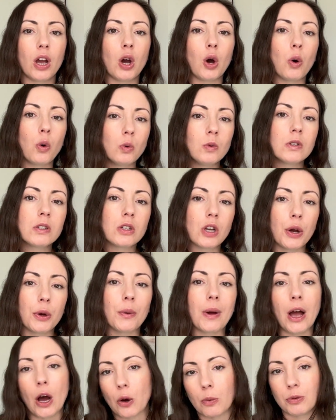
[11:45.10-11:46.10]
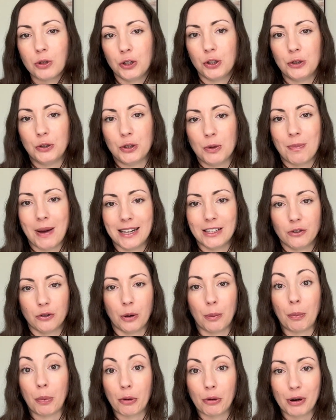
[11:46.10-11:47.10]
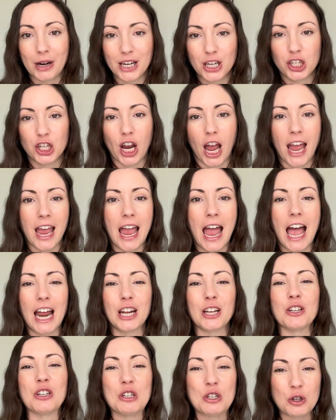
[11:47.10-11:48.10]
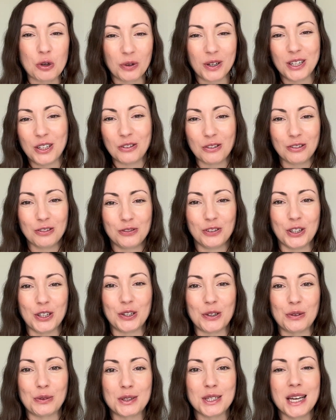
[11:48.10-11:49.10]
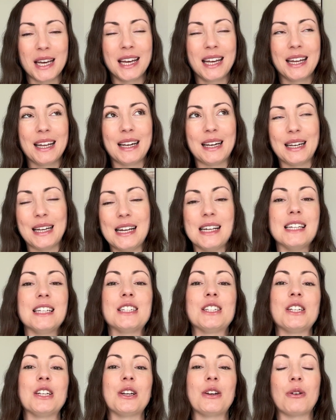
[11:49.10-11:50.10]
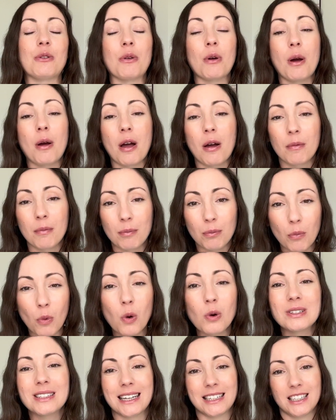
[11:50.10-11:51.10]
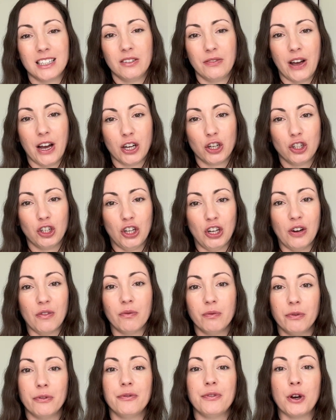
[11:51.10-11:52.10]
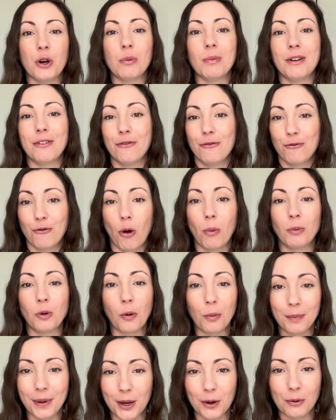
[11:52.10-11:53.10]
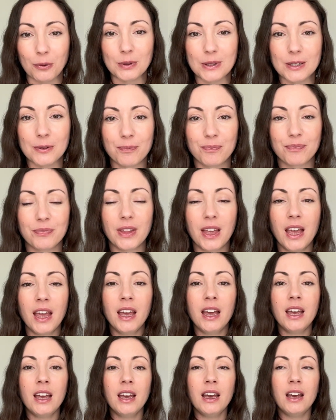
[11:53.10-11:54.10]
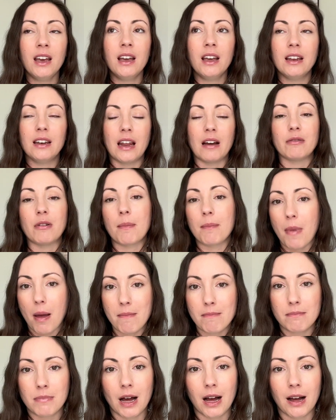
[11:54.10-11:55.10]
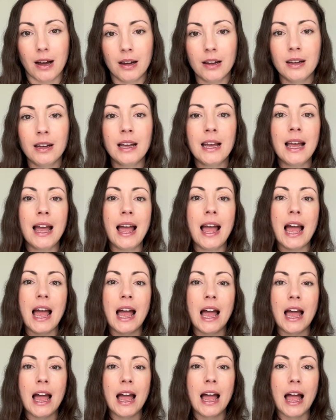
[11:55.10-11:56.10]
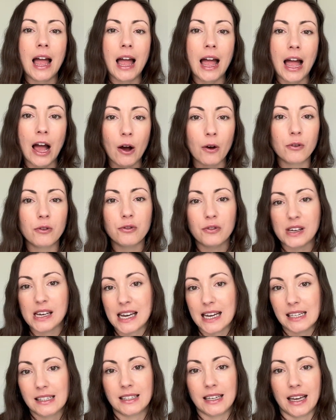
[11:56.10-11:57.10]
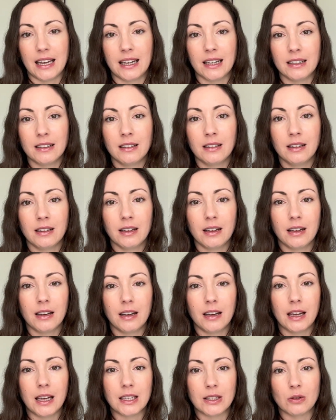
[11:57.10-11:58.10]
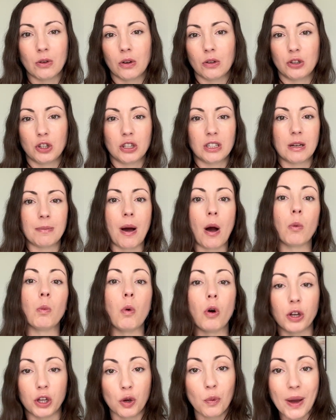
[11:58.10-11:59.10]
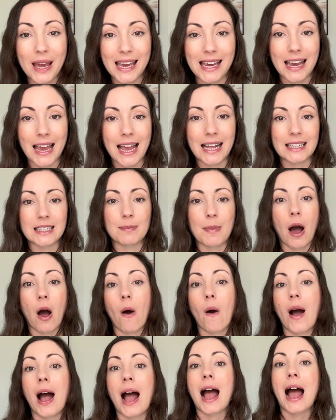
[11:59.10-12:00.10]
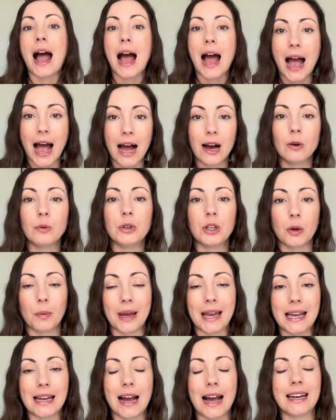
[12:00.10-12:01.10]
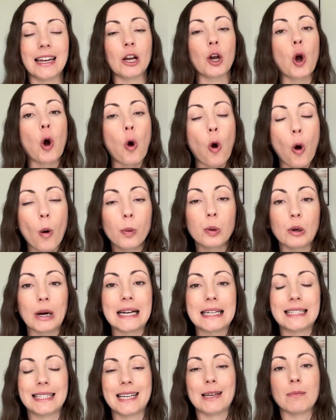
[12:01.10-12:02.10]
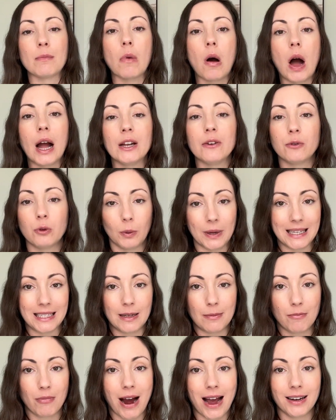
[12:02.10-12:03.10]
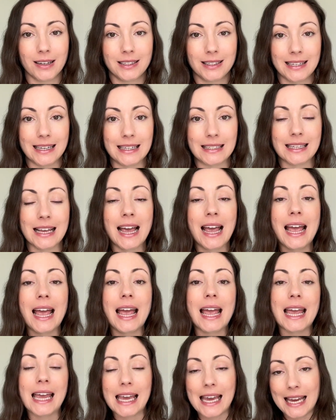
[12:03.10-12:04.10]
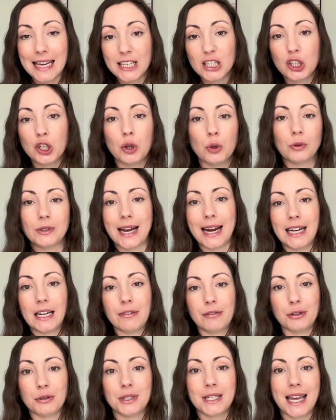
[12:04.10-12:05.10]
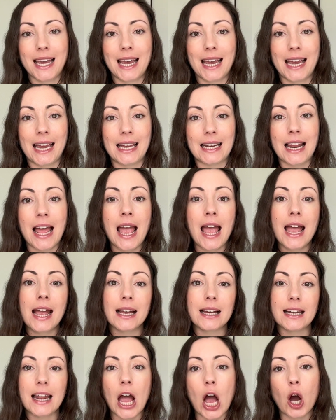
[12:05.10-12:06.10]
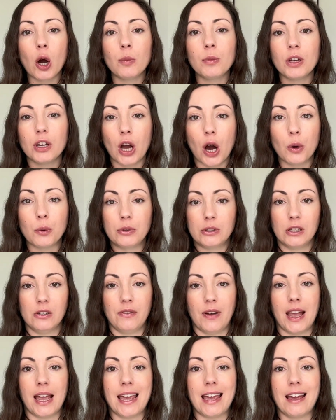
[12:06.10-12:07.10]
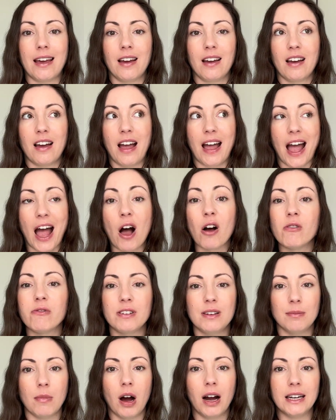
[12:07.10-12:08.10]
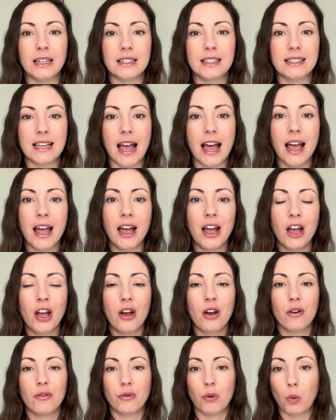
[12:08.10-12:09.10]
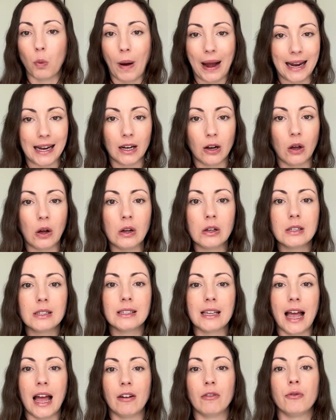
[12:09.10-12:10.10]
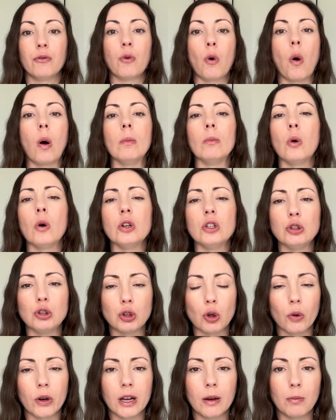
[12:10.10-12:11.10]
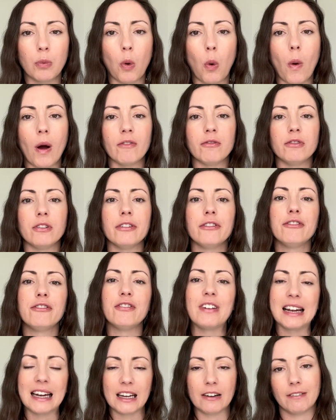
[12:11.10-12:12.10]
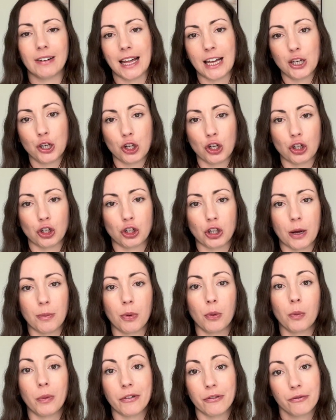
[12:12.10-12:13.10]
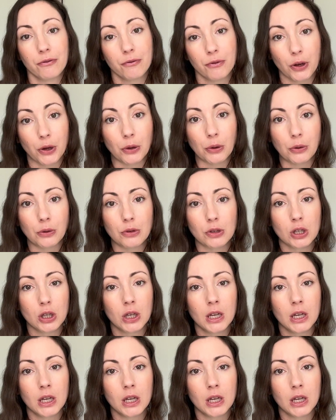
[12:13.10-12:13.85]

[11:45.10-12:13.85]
also helps you to better appreciate and enjoy your food, leading to more satisfaction and fulfillment from your meals. Now remember, healthy eating is not just about what you eat, it's about how you eat, and incorporating mindful eating practices into your daily routine can help you cultivate a healthy mindset for weight loss and for a more enjoyable and fulfilling relationship with food.